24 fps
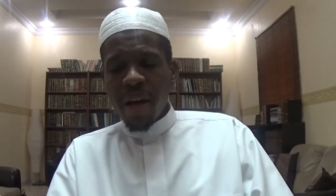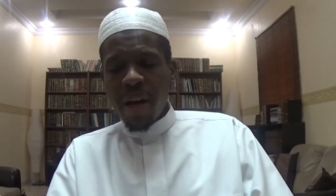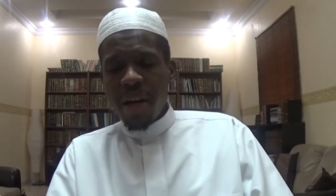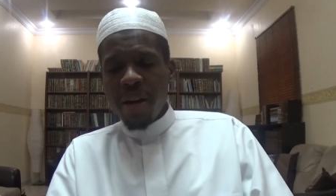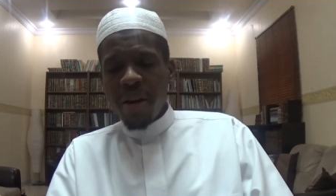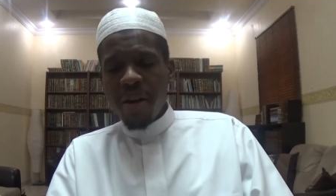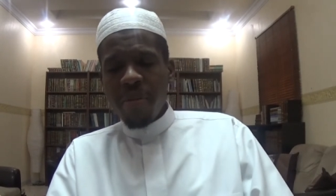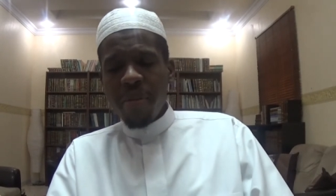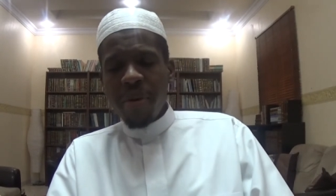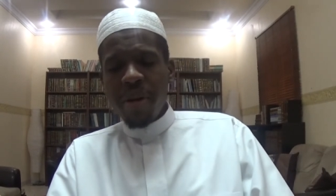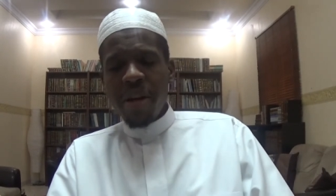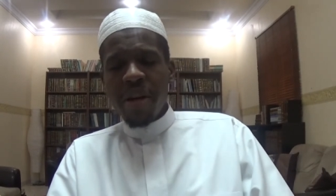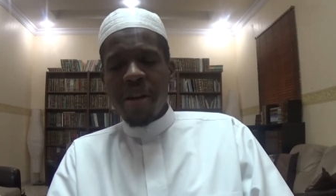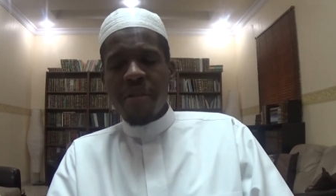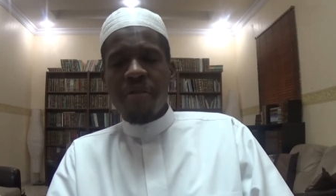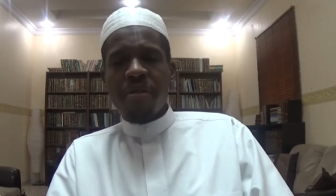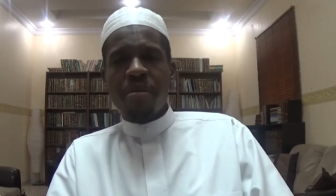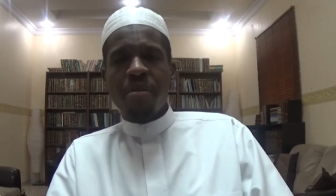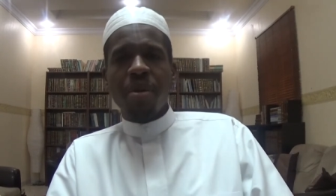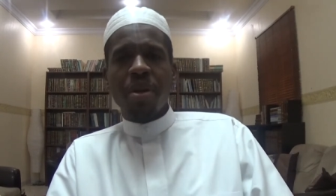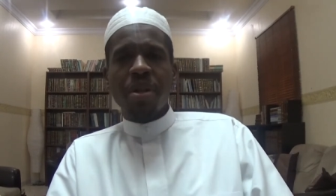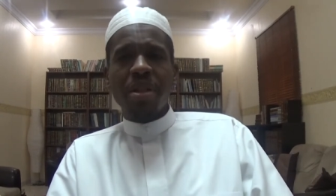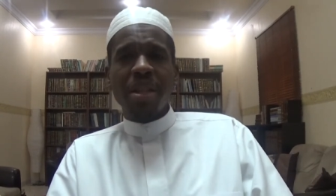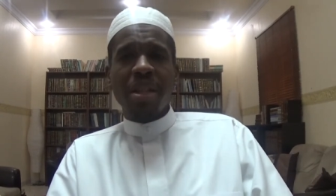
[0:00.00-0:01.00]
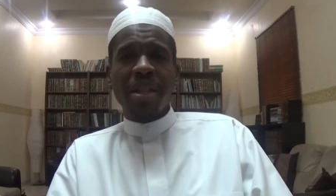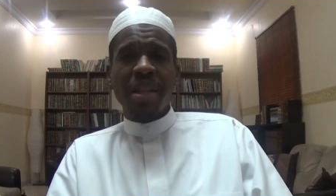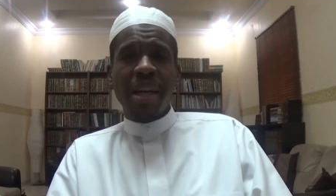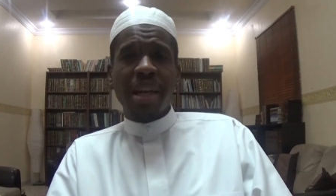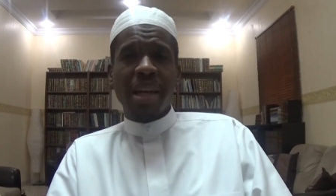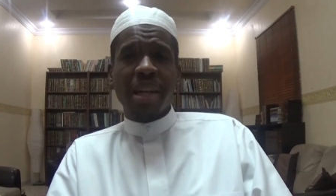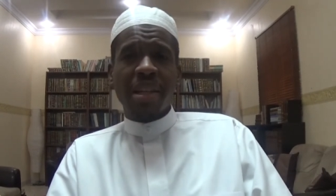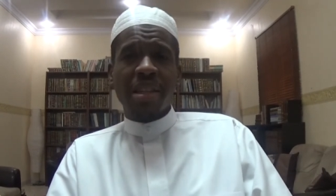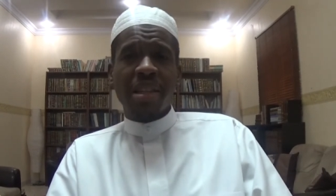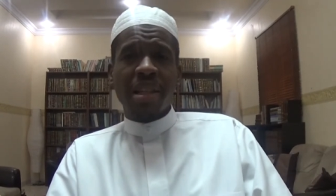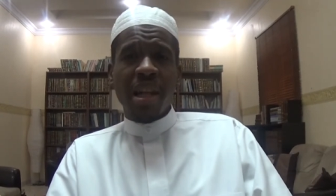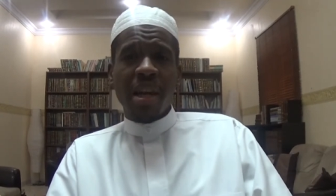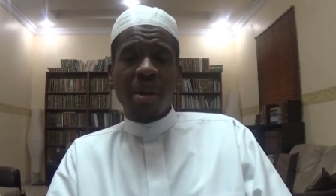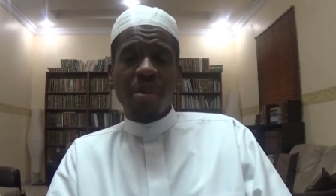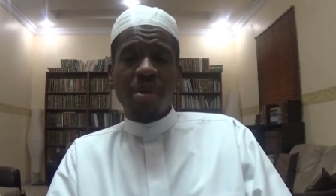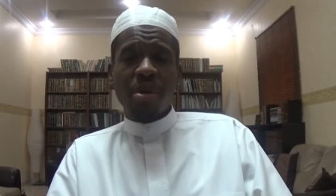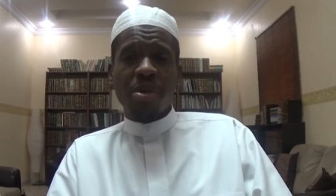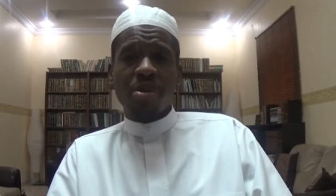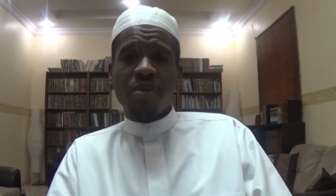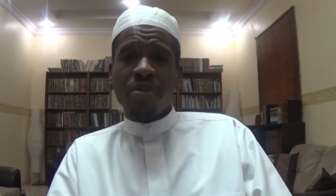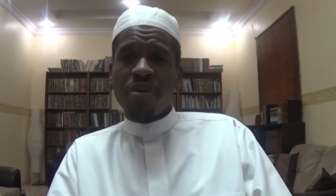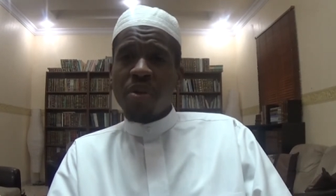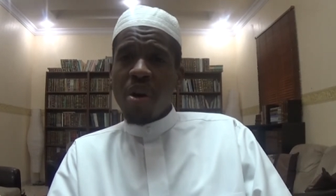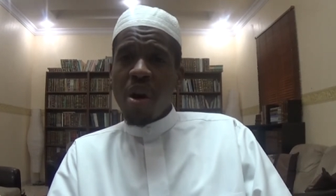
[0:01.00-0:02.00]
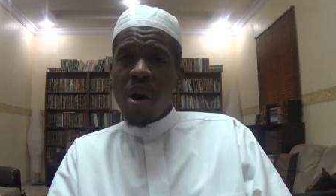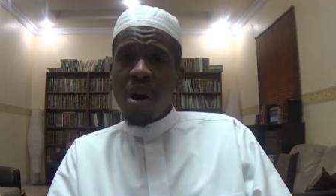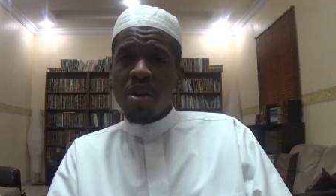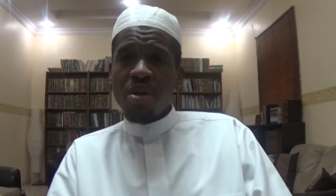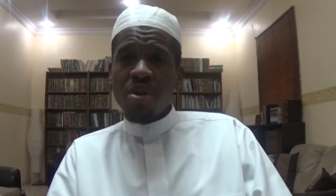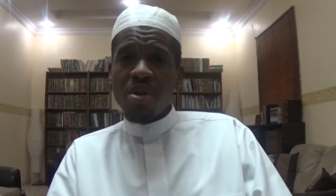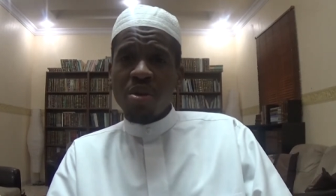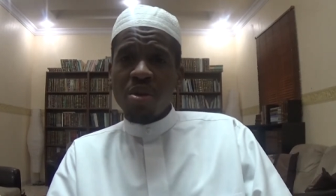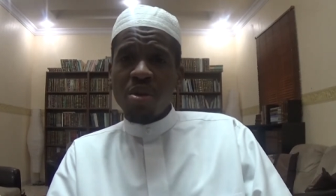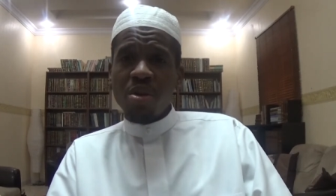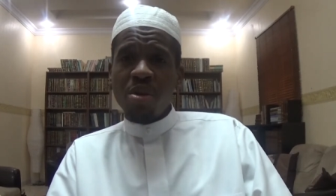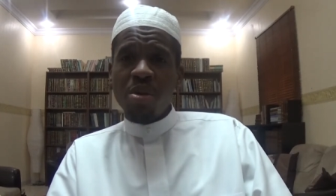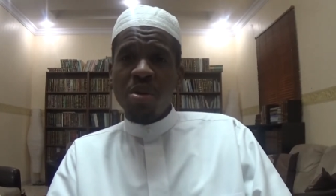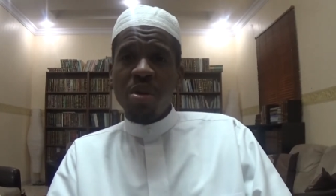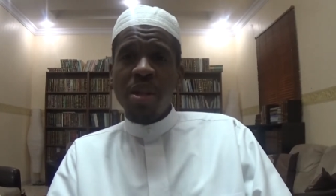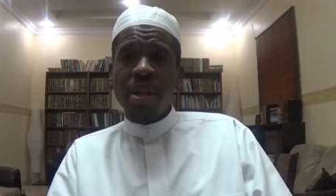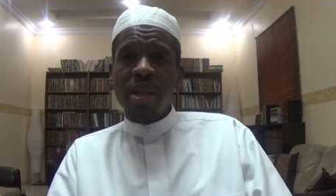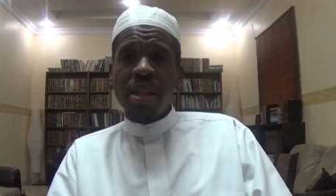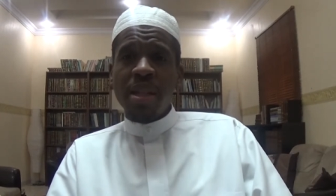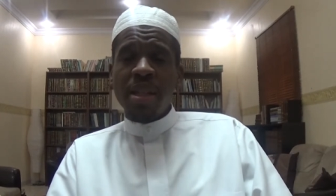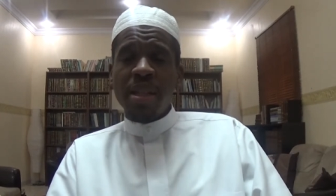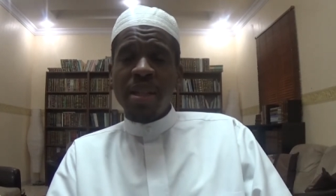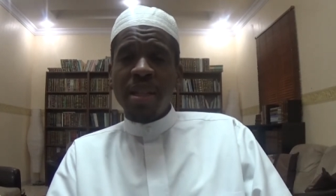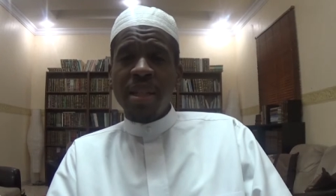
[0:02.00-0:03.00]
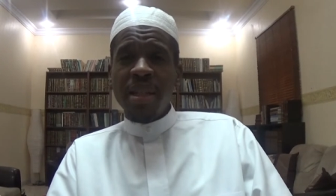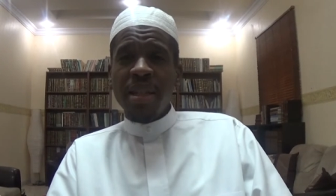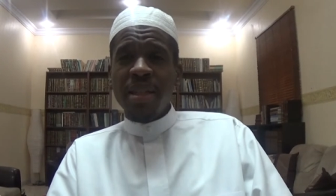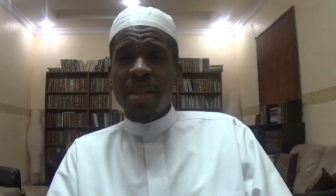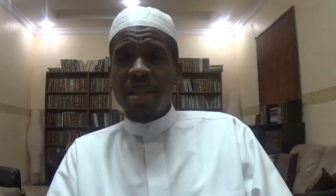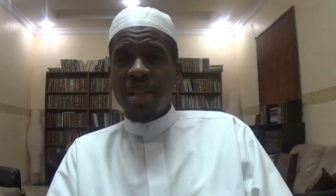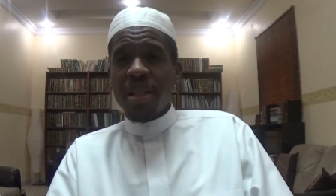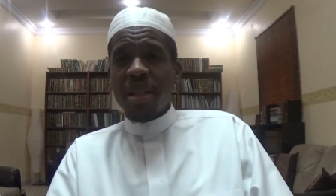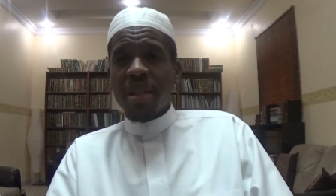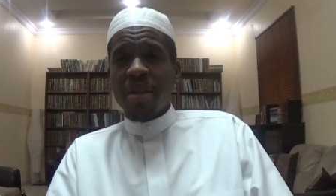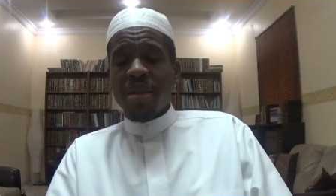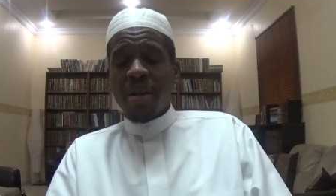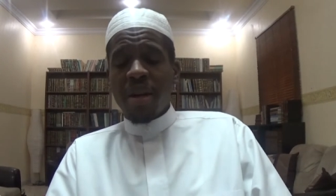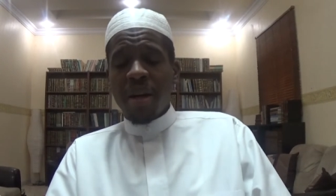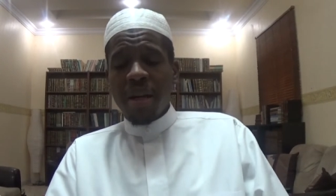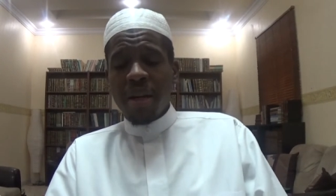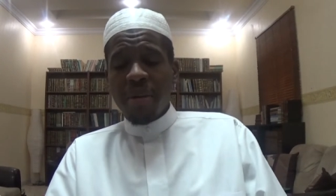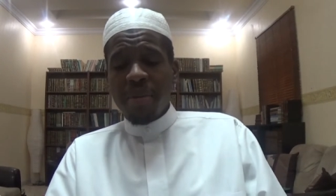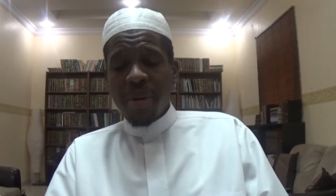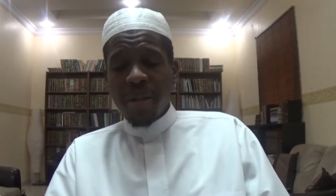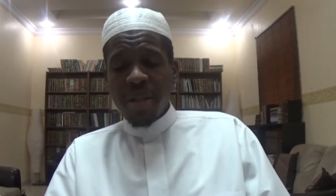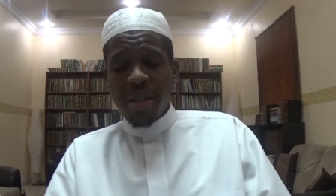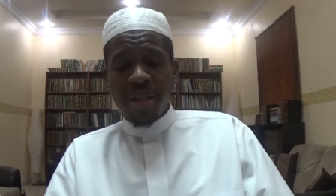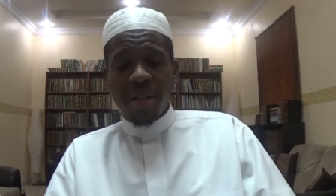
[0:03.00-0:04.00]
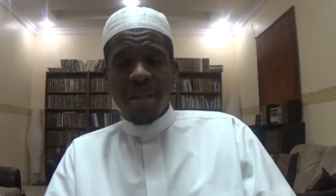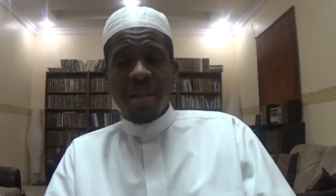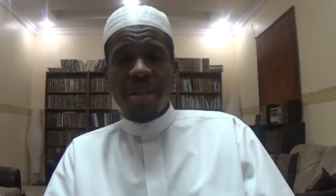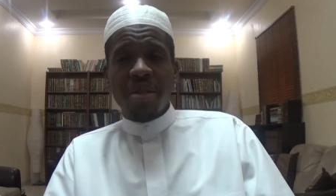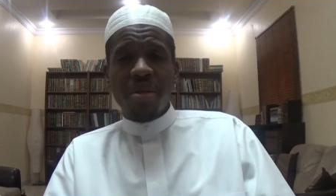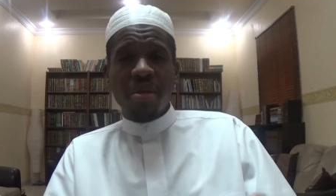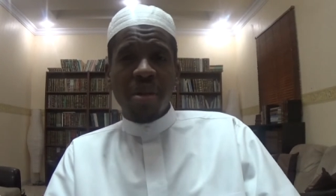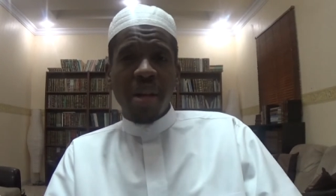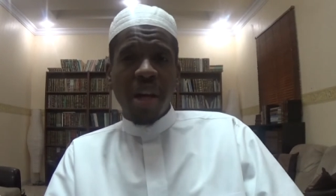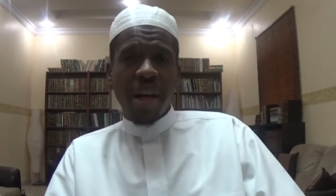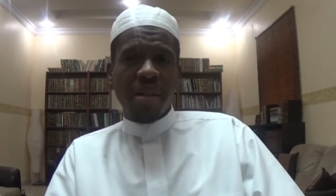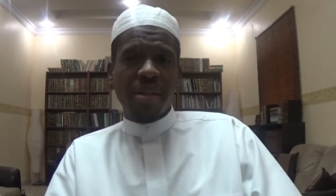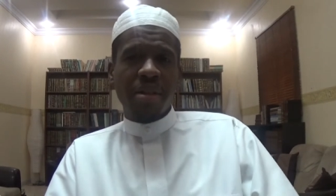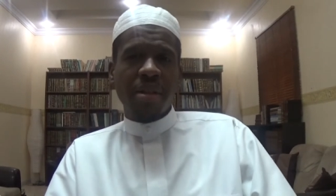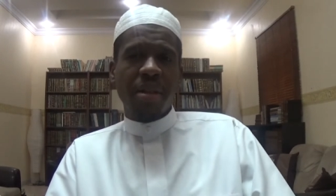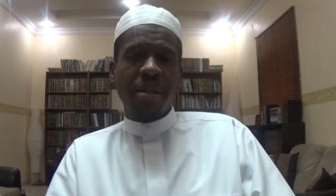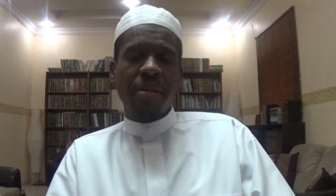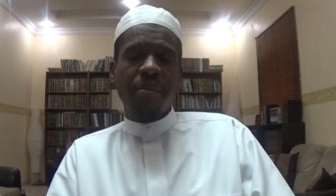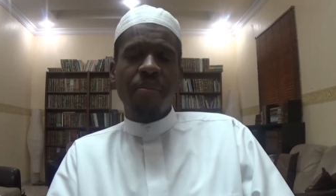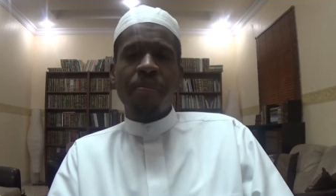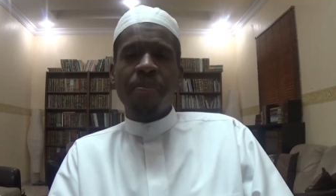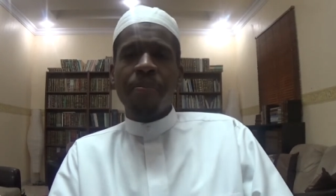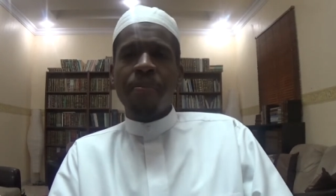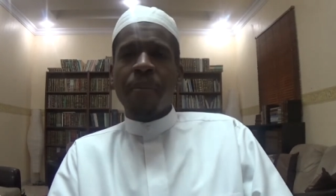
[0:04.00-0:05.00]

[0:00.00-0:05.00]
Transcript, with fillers: There are many different books in the English language with regards to the Sirah. He mentioned the Sur Nectar.